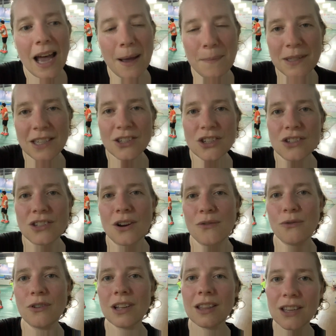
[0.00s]
competitions are a
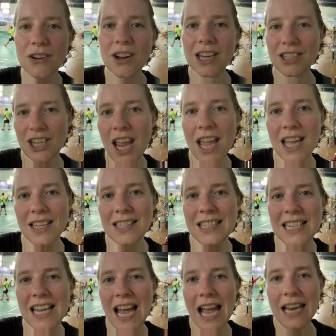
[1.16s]
really great chance to
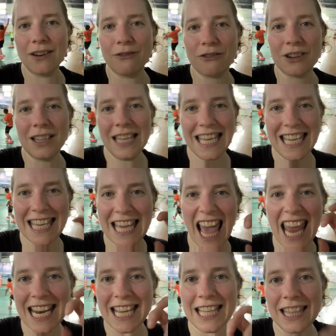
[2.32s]
kind of really
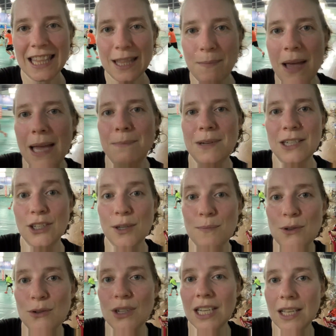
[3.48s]
get in the badminton
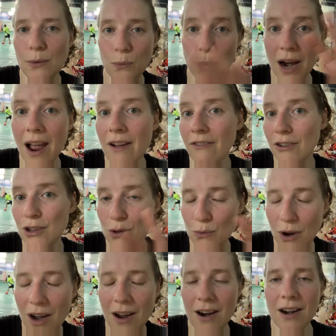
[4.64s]
community wherever you
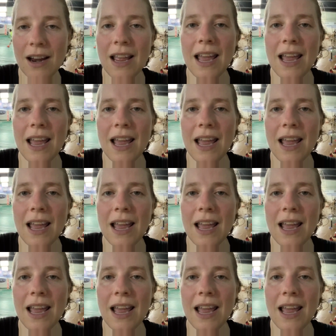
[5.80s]
are.